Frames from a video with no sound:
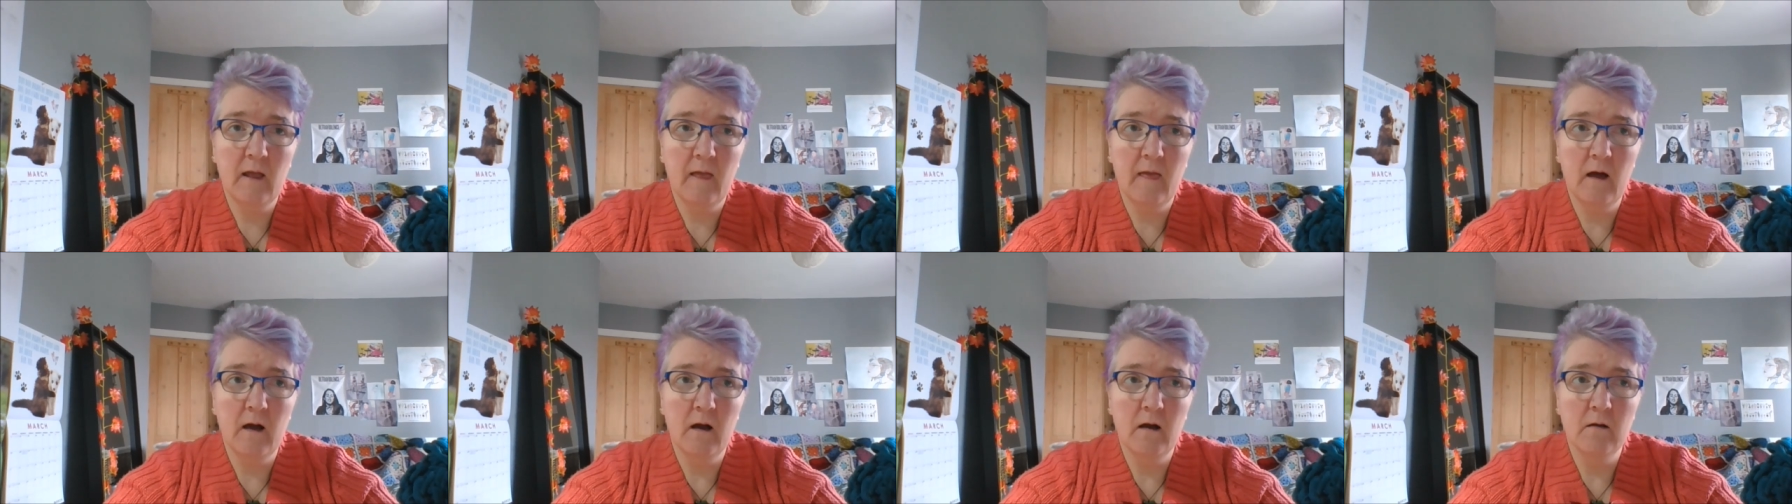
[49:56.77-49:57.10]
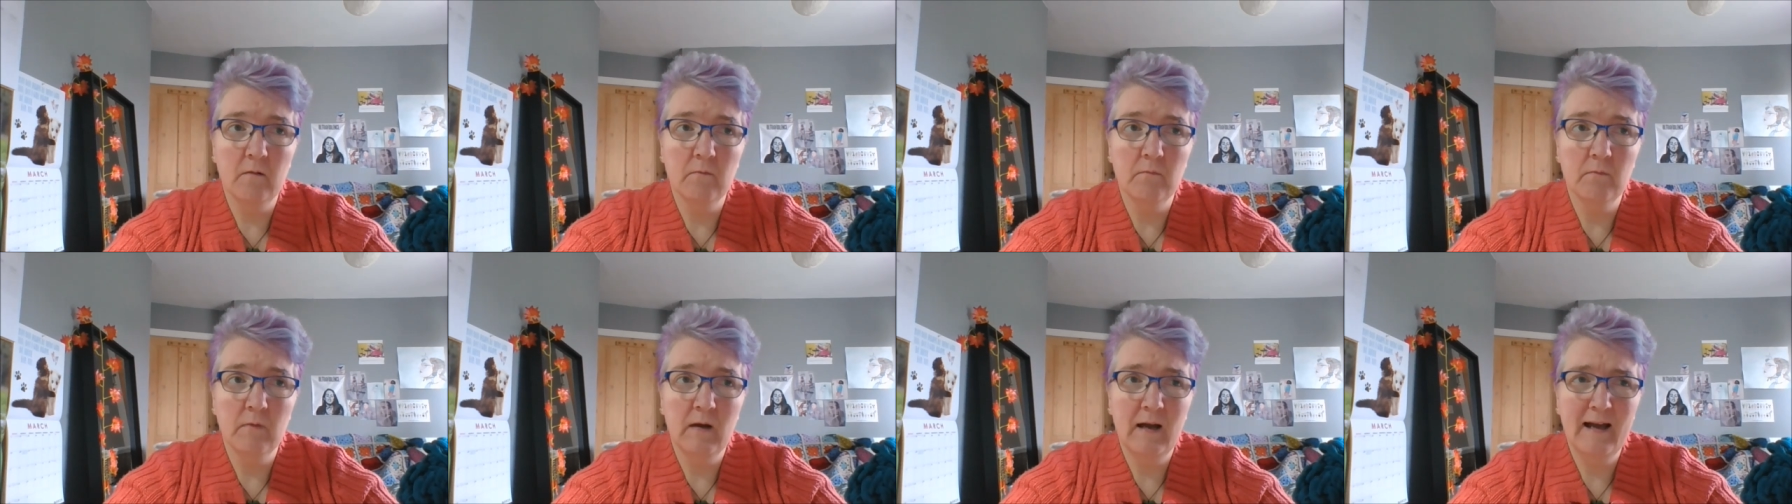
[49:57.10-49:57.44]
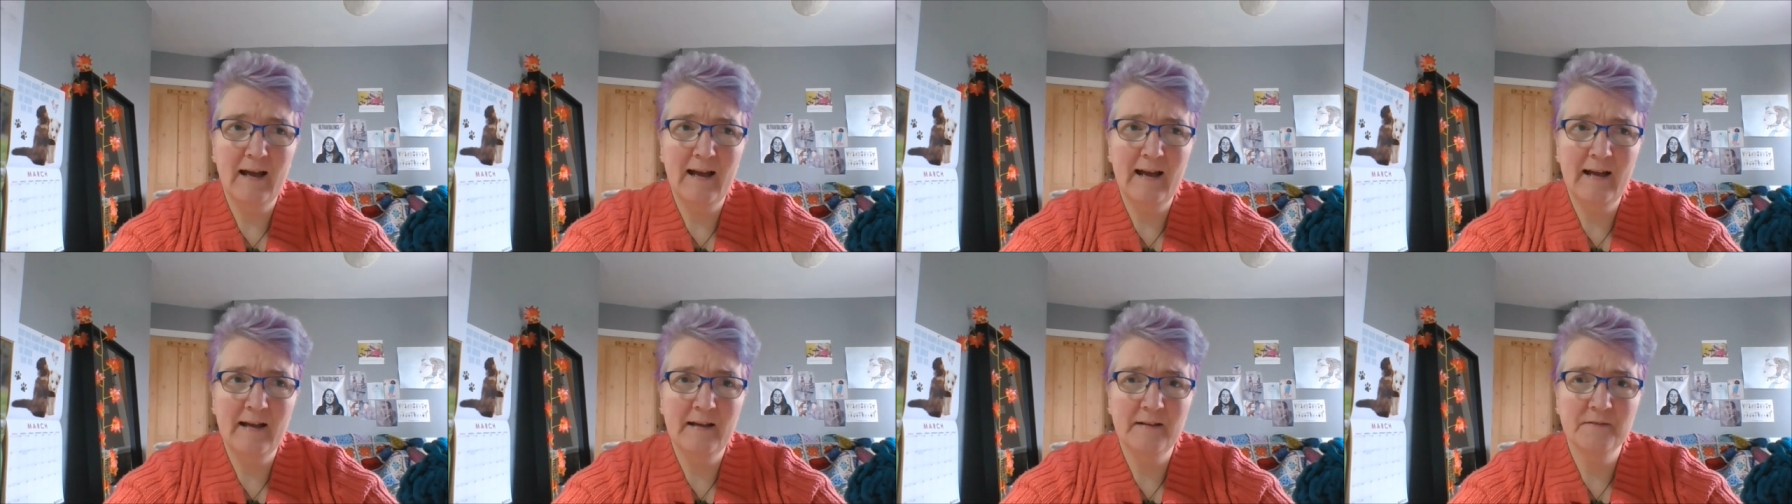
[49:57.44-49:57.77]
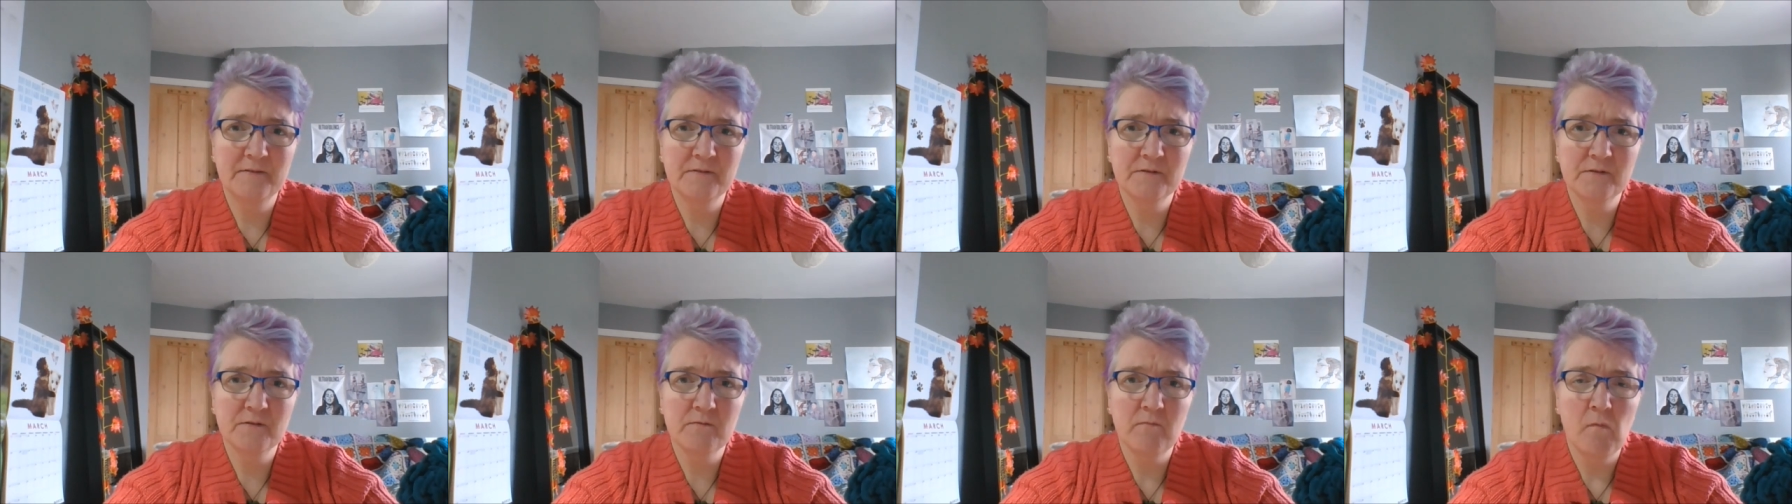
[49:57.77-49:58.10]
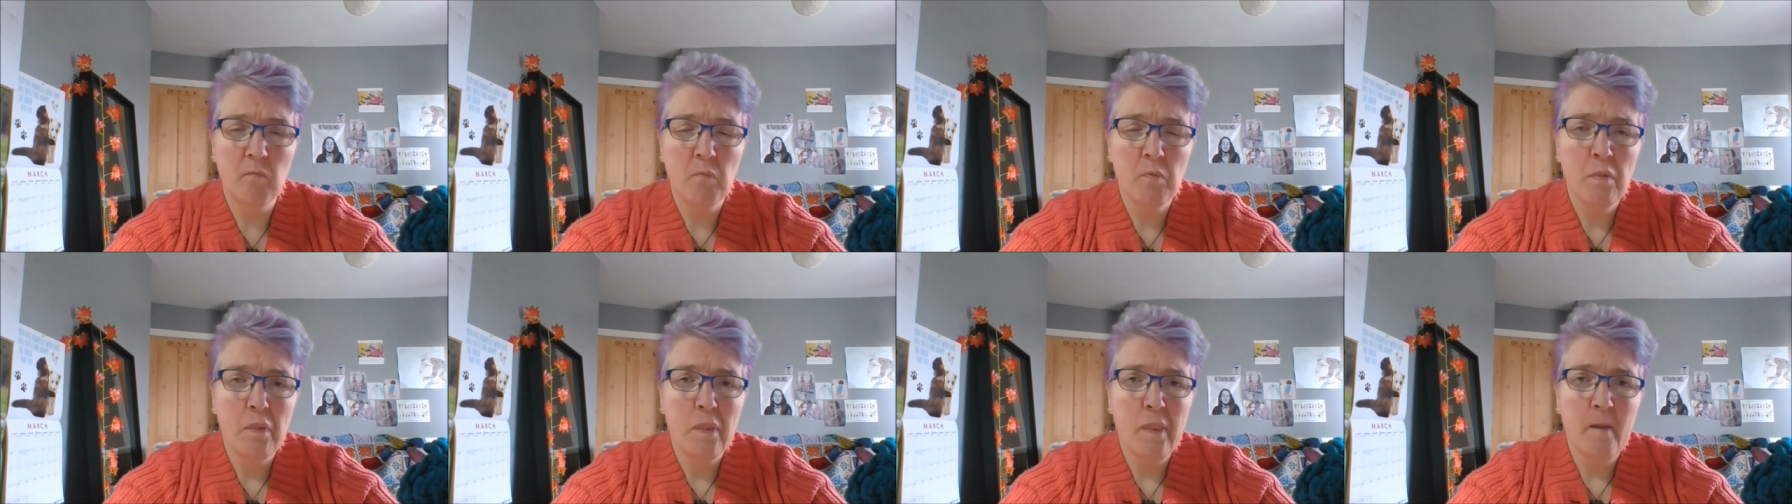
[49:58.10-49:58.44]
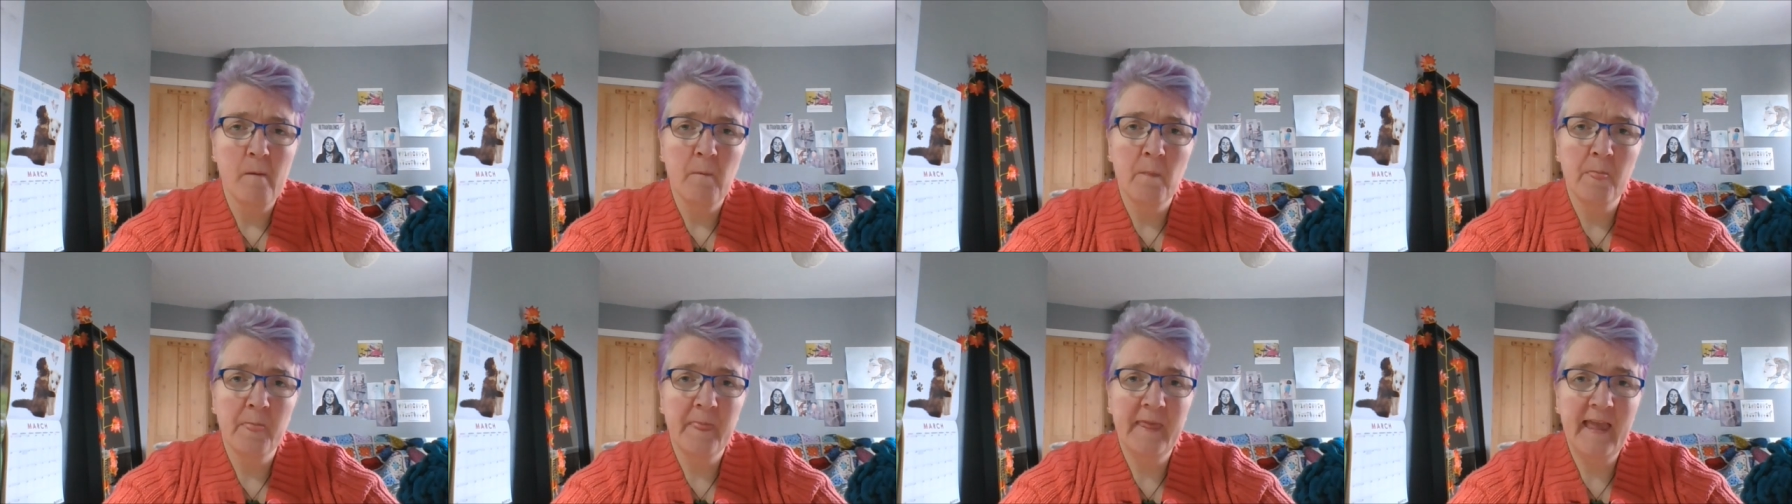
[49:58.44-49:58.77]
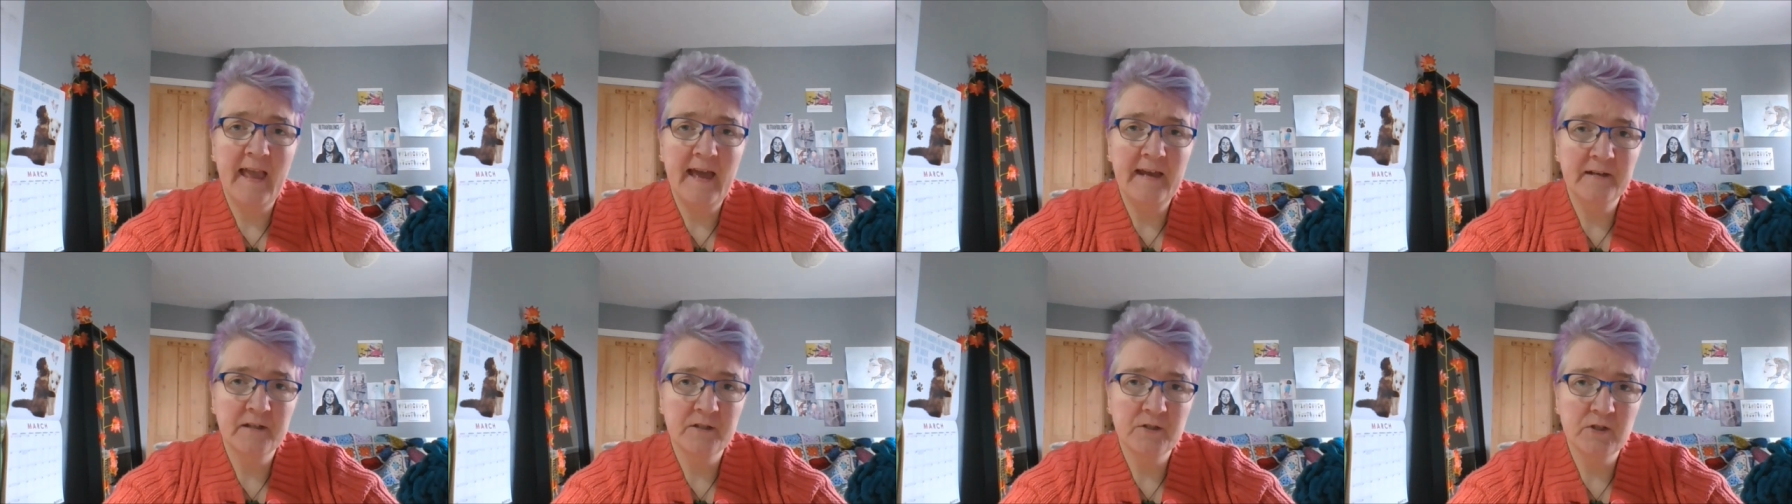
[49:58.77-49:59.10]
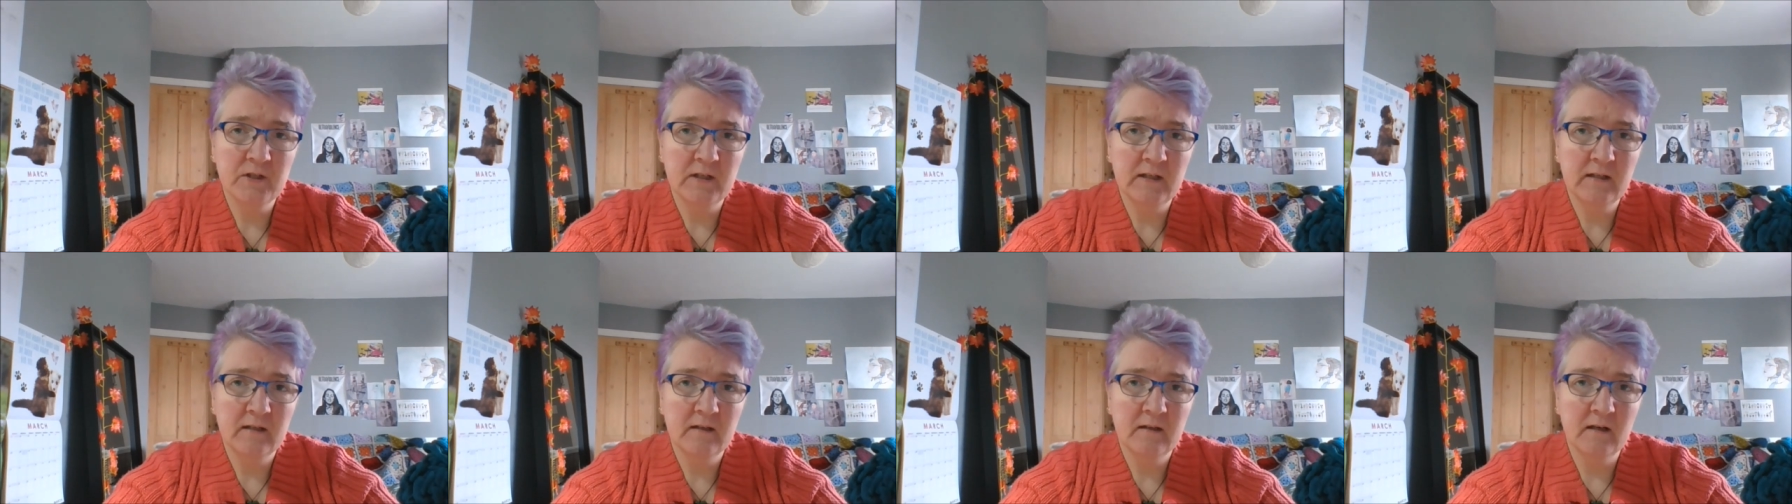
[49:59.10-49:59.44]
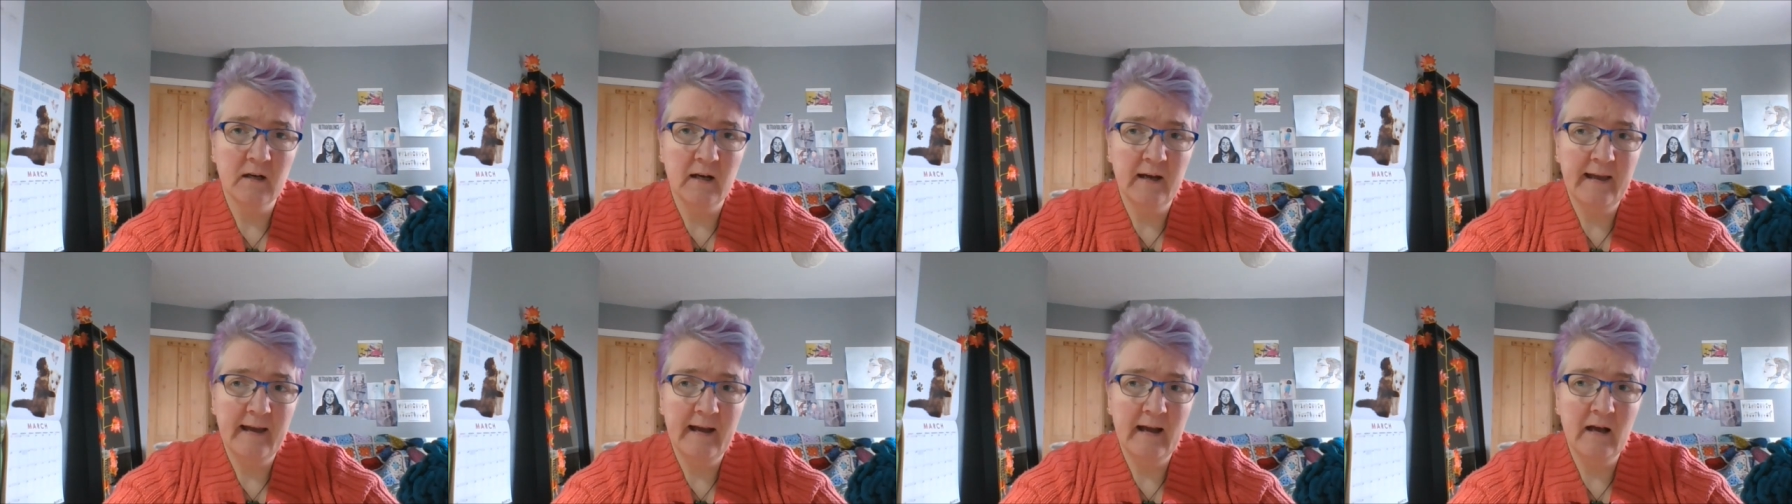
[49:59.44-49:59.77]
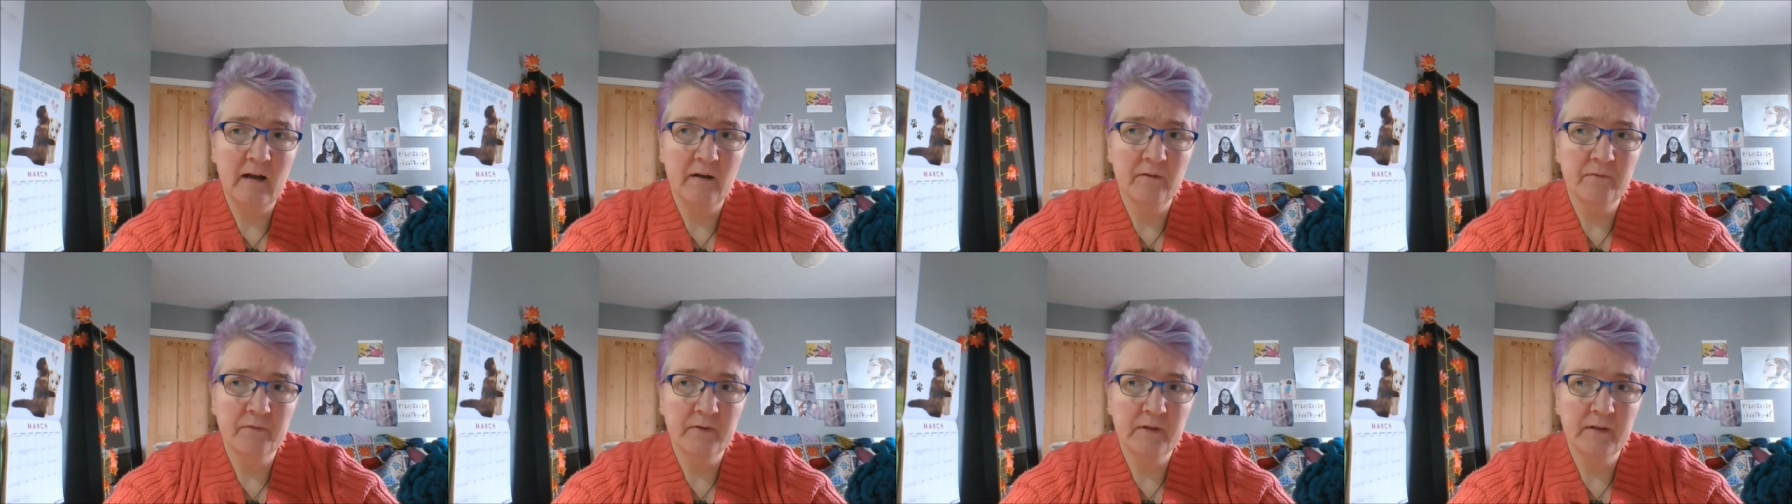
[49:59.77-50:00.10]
um, and the energy that I have